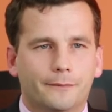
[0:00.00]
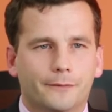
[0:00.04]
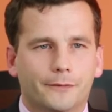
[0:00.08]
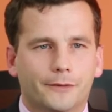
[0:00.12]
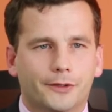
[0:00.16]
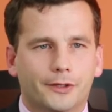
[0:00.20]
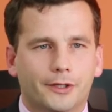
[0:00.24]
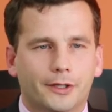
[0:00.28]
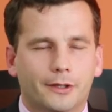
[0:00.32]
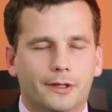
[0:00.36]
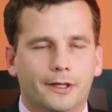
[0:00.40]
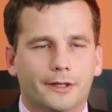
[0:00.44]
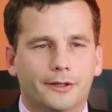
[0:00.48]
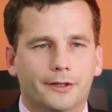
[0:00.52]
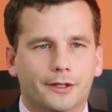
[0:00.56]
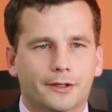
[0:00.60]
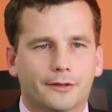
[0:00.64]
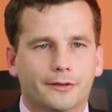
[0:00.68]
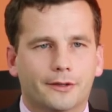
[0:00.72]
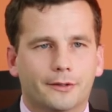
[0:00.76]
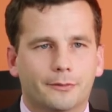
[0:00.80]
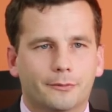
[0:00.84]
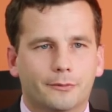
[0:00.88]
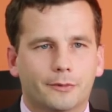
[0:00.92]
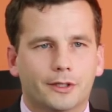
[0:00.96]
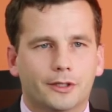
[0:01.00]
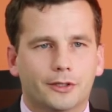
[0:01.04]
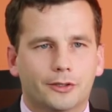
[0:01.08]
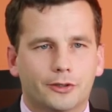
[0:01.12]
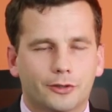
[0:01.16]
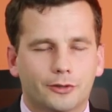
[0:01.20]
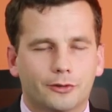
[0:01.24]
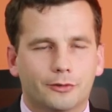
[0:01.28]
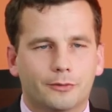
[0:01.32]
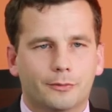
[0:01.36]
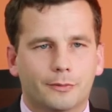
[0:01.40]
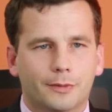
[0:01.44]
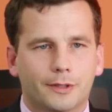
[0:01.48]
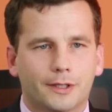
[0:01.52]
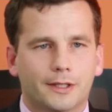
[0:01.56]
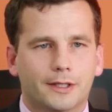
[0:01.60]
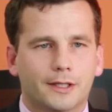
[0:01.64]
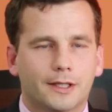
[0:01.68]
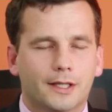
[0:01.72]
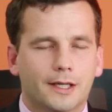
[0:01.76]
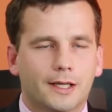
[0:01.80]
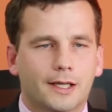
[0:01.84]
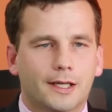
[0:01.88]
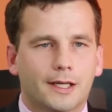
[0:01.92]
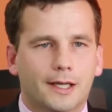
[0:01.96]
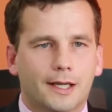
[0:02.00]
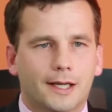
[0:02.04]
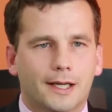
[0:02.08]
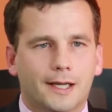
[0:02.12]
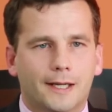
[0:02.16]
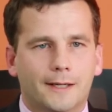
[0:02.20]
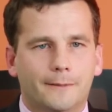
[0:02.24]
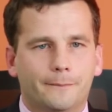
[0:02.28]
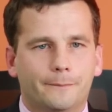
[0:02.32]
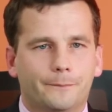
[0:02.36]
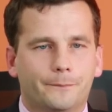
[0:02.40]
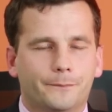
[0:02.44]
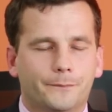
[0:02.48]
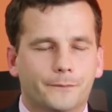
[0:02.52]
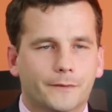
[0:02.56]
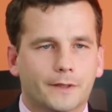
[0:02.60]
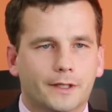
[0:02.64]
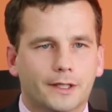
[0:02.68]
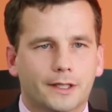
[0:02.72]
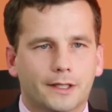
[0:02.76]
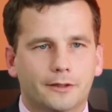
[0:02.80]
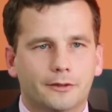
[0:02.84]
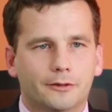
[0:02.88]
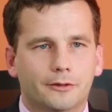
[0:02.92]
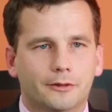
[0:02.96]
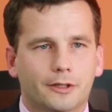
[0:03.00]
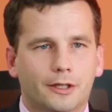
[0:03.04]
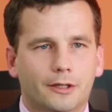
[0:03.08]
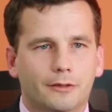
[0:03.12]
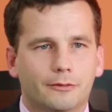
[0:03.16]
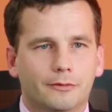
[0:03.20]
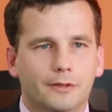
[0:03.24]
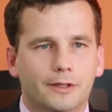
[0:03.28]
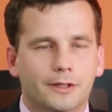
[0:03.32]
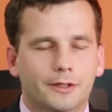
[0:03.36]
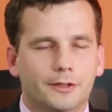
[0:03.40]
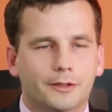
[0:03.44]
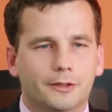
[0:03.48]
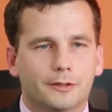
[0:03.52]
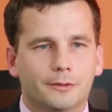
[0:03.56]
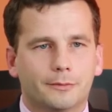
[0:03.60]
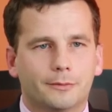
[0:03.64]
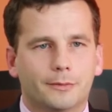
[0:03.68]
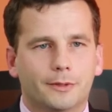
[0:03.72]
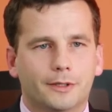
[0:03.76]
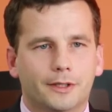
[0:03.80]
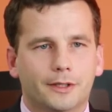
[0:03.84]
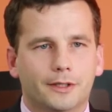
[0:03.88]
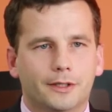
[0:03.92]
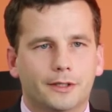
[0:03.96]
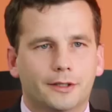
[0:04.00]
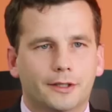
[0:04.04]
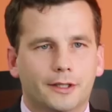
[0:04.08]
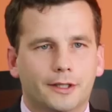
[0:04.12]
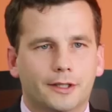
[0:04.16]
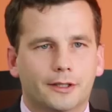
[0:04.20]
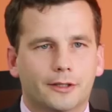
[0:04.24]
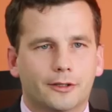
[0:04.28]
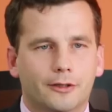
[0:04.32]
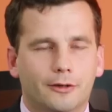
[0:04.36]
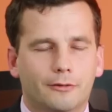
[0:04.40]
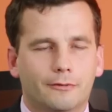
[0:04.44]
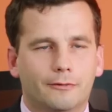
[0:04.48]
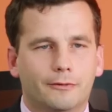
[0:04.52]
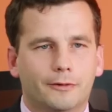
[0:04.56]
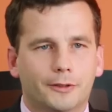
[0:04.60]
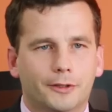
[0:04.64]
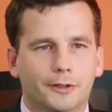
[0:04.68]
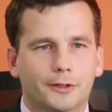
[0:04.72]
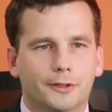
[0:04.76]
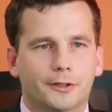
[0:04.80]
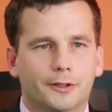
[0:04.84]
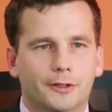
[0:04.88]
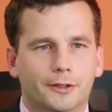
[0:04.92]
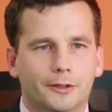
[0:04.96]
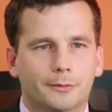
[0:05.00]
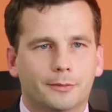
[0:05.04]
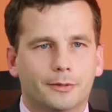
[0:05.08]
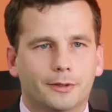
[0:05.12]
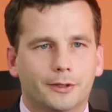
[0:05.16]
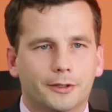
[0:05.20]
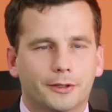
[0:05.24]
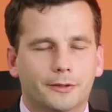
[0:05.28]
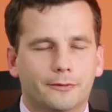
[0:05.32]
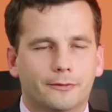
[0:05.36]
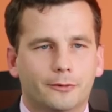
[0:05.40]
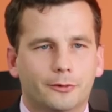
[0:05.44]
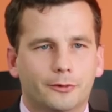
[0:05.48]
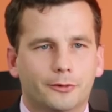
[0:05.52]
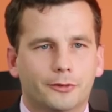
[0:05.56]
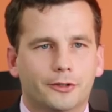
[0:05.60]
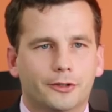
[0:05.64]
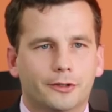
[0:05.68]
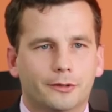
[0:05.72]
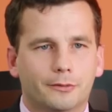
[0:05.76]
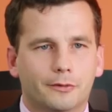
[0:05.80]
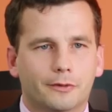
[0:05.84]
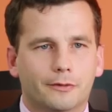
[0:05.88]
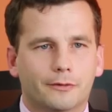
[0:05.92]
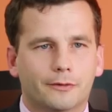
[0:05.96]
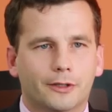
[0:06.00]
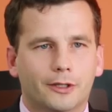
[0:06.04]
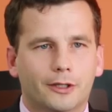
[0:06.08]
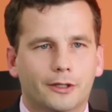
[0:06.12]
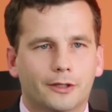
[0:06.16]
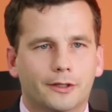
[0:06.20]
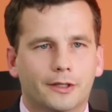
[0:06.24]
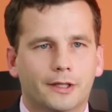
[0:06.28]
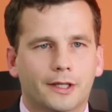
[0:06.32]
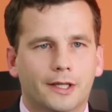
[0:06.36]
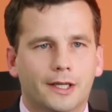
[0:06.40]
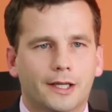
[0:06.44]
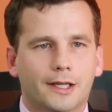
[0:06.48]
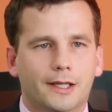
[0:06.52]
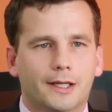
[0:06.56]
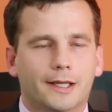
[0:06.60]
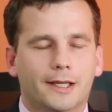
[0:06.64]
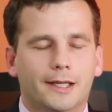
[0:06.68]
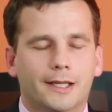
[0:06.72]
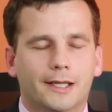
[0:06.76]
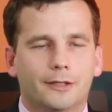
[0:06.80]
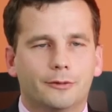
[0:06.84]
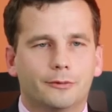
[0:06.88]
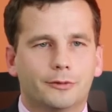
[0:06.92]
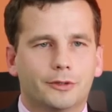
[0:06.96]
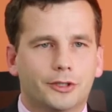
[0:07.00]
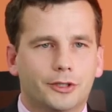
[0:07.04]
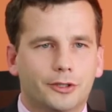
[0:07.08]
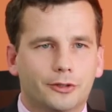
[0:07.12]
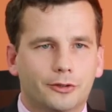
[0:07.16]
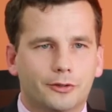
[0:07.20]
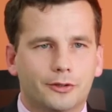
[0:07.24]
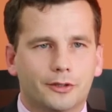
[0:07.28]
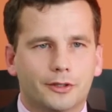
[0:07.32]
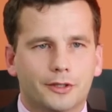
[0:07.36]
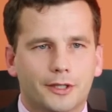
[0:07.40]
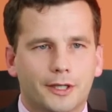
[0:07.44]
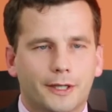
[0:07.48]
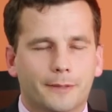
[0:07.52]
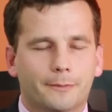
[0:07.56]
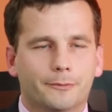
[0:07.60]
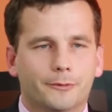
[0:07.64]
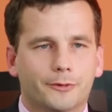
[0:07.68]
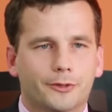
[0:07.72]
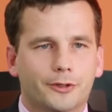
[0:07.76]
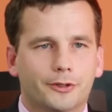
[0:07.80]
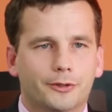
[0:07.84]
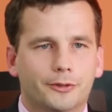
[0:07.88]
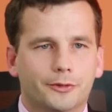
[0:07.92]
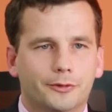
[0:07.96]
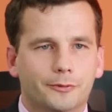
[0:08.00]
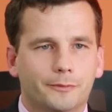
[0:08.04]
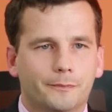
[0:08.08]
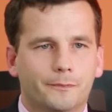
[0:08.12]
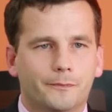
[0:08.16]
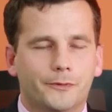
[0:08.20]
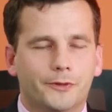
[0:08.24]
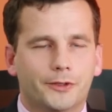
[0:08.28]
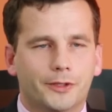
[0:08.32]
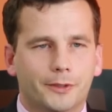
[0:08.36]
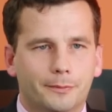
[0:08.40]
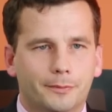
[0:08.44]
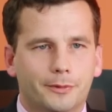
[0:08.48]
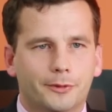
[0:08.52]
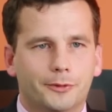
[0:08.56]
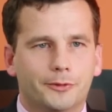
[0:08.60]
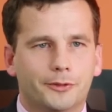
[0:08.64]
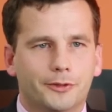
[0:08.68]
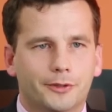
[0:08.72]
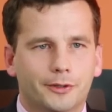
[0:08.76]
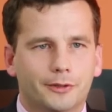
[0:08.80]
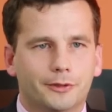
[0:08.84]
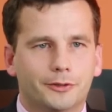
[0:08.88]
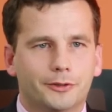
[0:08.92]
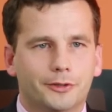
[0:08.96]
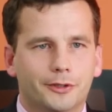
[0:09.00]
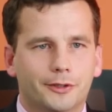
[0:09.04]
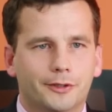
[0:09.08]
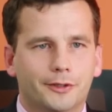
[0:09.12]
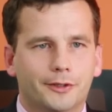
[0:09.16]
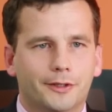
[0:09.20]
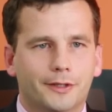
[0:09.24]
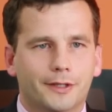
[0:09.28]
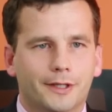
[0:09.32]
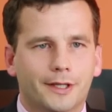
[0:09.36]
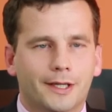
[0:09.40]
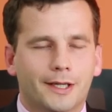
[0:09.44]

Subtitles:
So I think that we should be reasonably confident in the police force that we've got. We shouldn't jump to simple solutions.